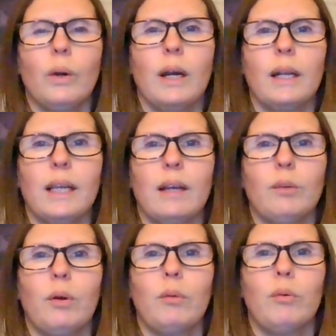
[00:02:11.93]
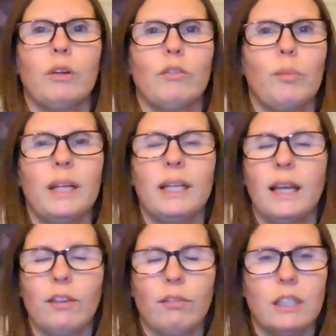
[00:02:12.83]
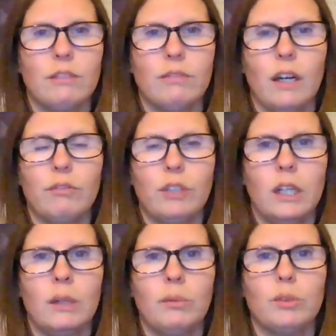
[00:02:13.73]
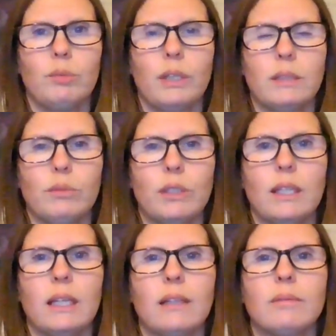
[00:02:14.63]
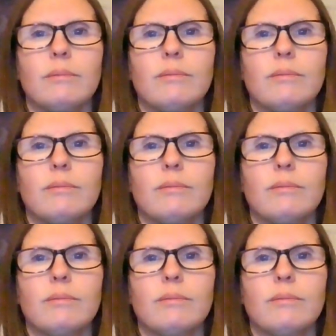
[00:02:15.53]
And again, you probably want to repeat that 3 to 5 times. Press and breathe in,